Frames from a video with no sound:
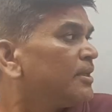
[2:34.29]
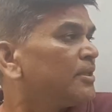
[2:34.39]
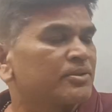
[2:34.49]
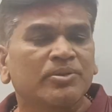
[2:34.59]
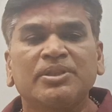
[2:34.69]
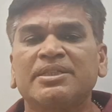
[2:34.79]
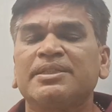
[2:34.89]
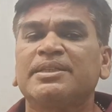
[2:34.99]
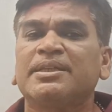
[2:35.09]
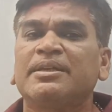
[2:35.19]
So this
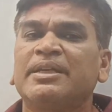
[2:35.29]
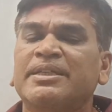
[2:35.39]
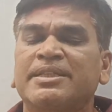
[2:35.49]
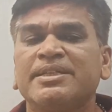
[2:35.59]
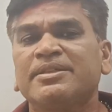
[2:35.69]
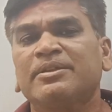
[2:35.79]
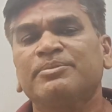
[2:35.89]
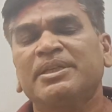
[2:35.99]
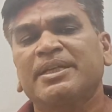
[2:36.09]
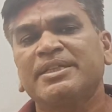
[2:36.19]
is the extension of
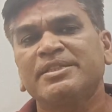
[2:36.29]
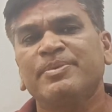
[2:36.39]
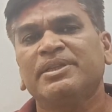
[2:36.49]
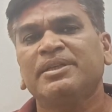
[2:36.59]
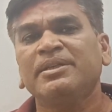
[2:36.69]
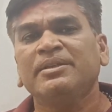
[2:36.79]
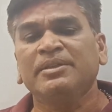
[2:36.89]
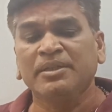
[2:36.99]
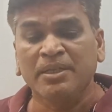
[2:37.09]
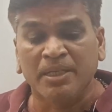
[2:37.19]
the range method.
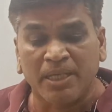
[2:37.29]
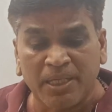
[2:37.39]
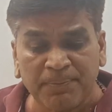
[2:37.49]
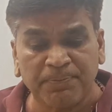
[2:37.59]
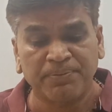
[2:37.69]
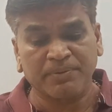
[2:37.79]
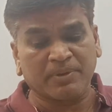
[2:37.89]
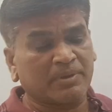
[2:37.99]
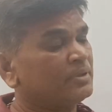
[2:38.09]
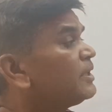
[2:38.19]
If
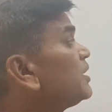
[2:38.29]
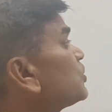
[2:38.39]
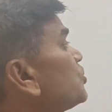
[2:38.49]
in